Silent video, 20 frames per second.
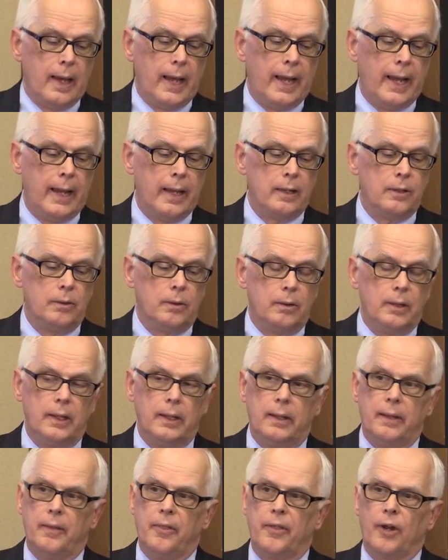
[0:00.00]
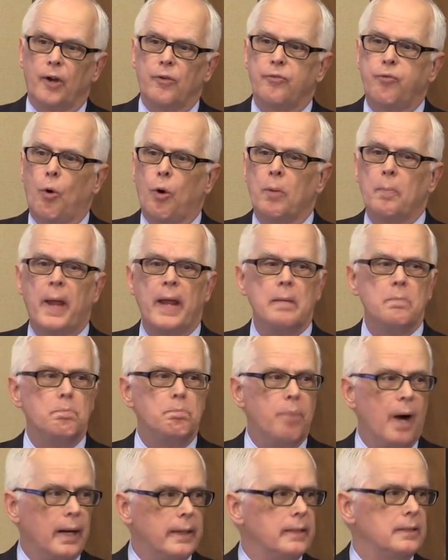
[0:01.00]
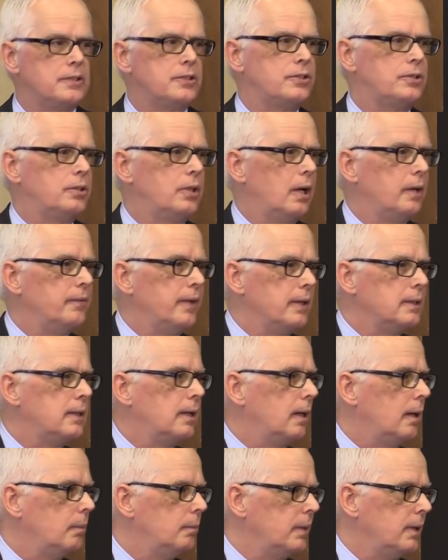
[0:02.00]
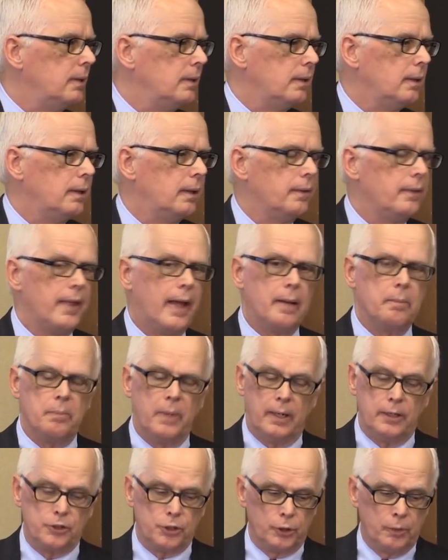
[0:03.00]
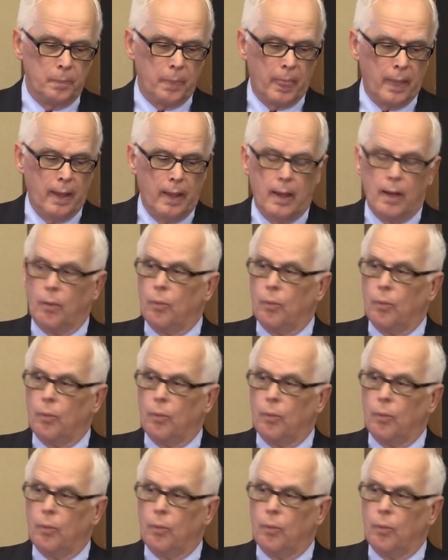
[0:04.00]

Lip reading: And there are four main buckets of income in that measure.